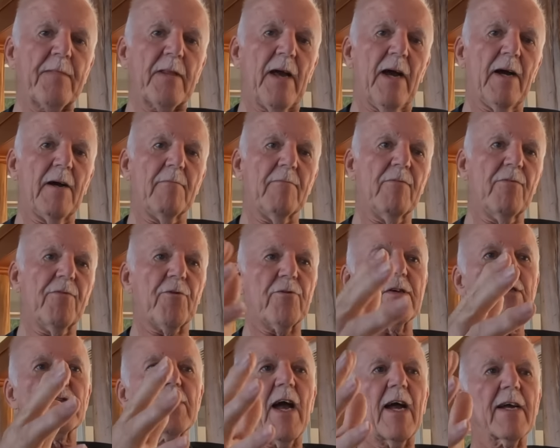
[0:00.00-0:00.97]

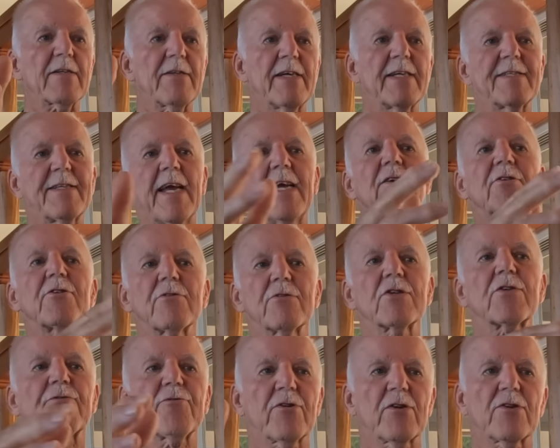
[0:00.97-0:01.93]

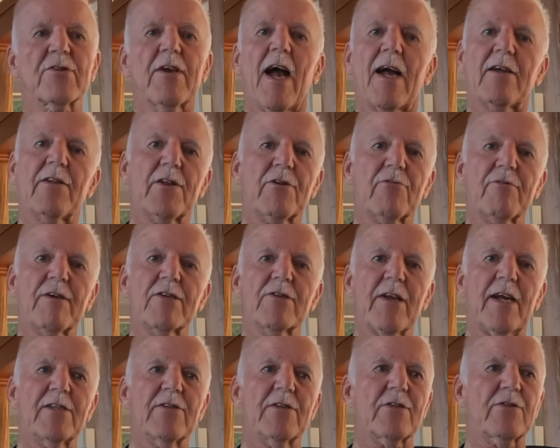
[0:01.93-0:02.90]
Dangerous for exactly the
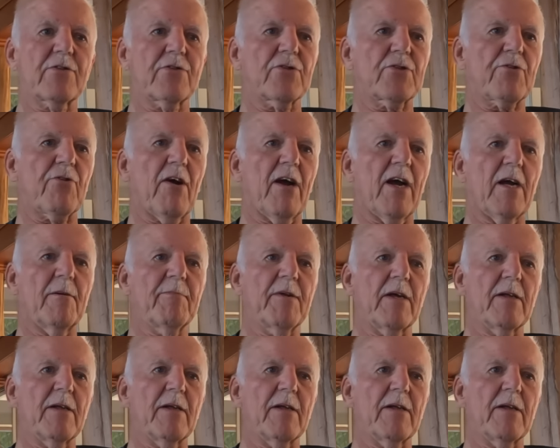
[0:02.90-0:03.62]
reason I just described.